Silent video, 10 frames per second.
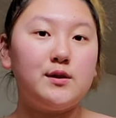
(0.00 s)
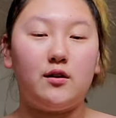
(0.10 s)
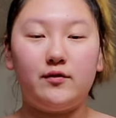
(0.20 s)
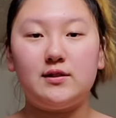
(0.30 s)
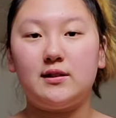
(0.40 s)

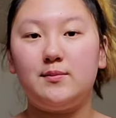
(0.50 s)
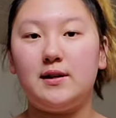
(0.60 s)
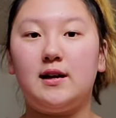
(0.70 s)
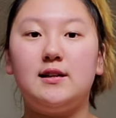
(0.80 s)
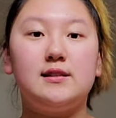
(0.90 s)
obviously
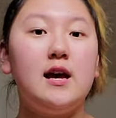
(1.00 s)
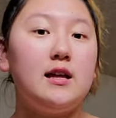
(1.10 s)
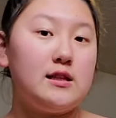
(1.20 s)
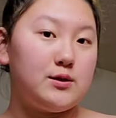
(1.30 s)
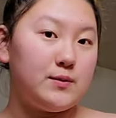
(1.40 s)
because
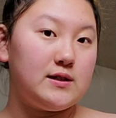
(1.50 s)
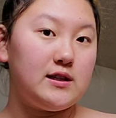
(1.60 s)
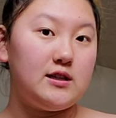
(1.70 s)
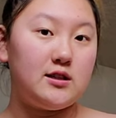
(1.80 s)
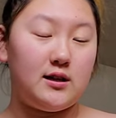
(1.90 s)
this was
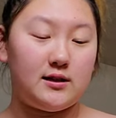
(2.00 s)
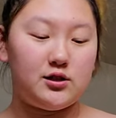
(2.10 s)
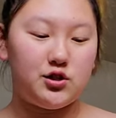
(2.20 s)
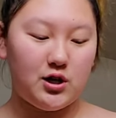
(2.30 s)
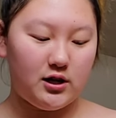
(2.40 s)
an
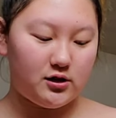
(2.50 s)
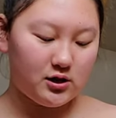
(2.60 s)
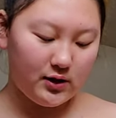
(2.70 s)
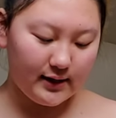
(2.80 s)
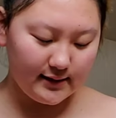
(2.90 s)
exchange
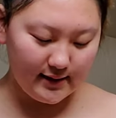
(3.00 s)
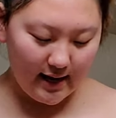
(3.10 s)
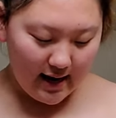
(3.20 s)
dress.